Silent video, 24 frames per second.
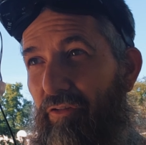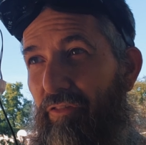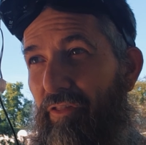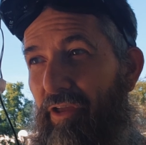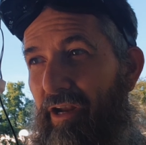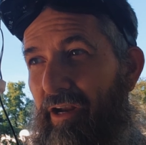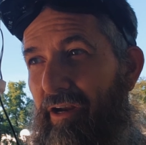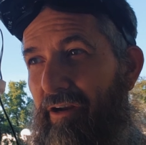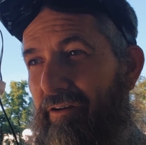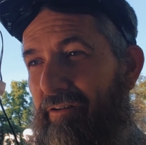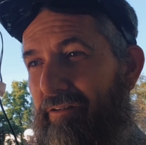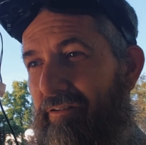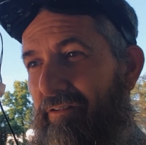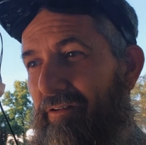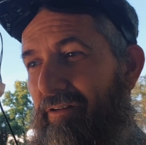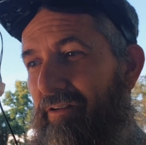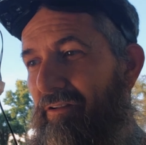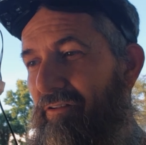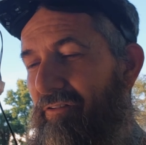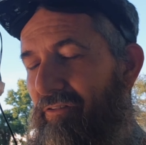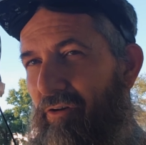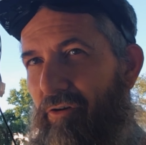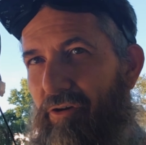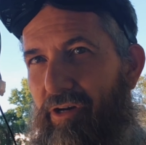there.
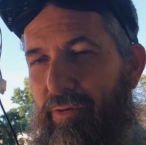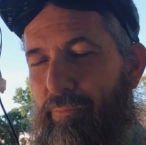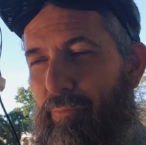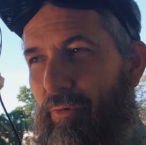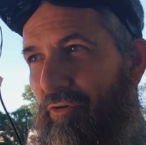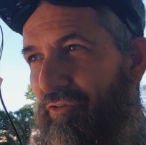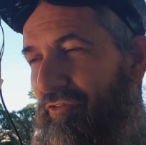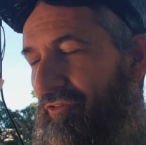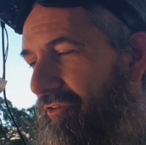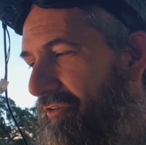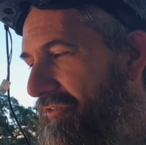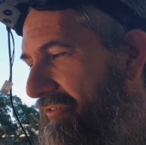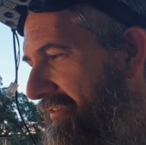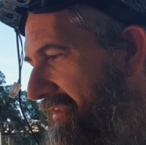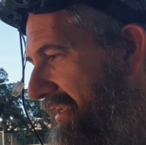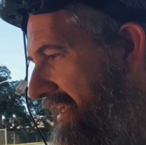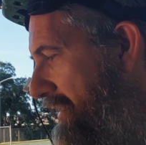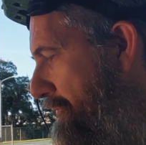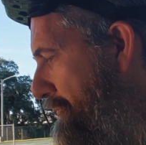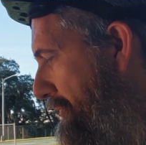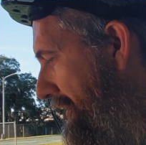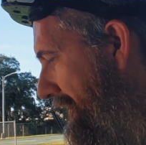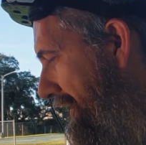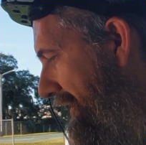Sorry, Immersion
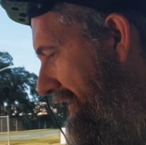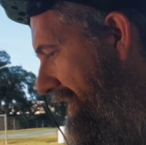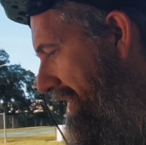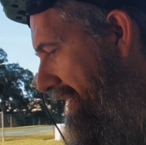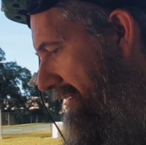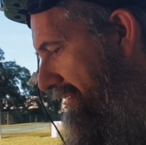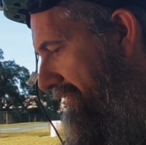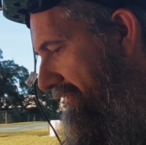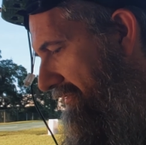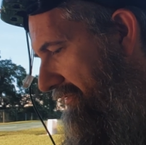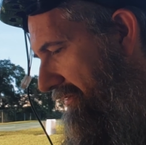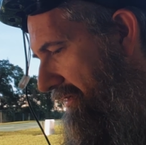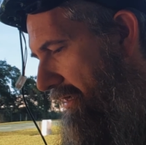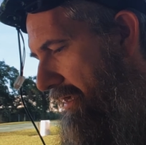RC, but it is.